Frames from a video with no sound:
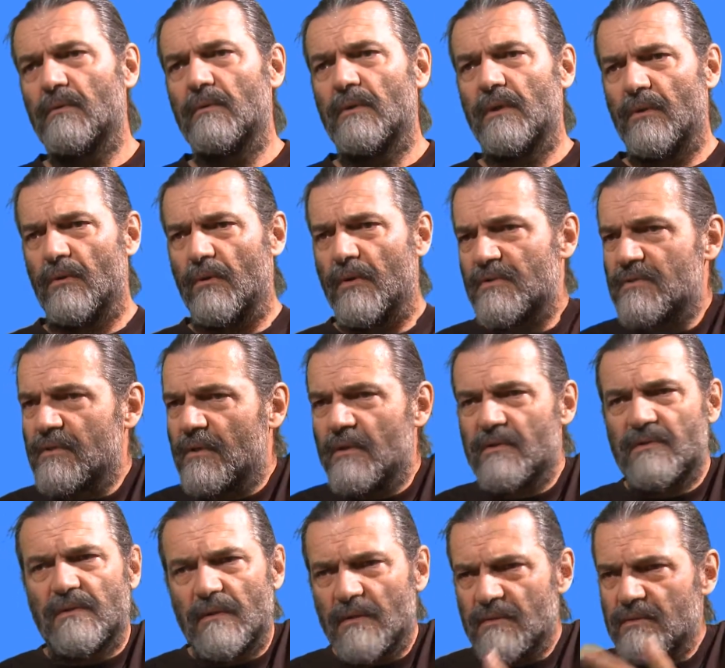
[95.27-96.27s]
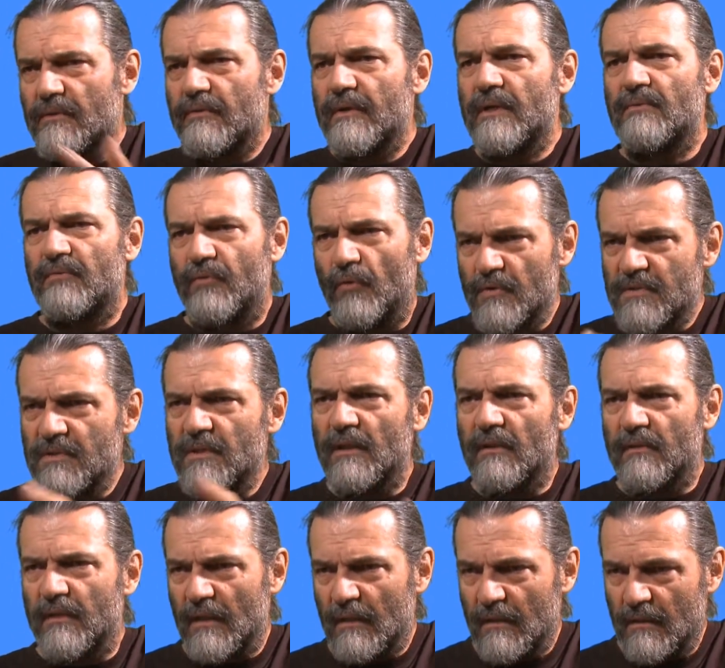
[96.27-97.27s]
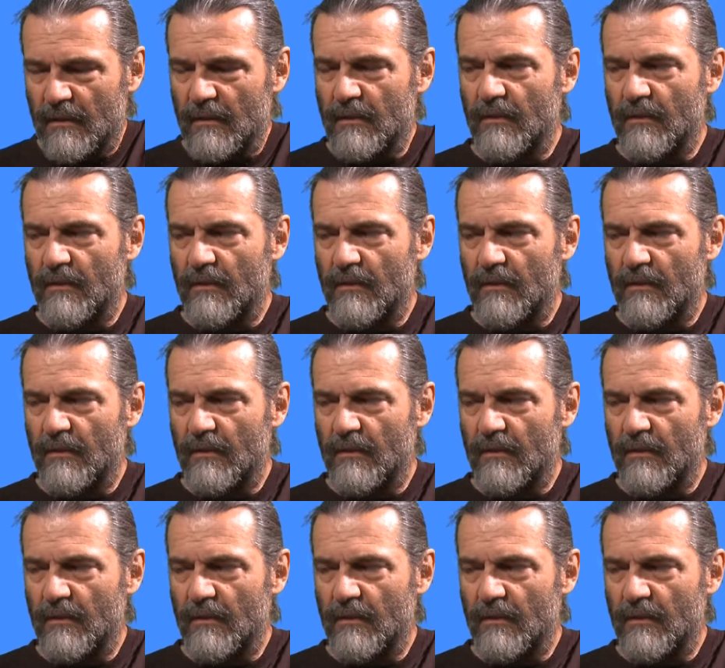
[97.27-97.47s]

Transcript: It's a reinforcing thing,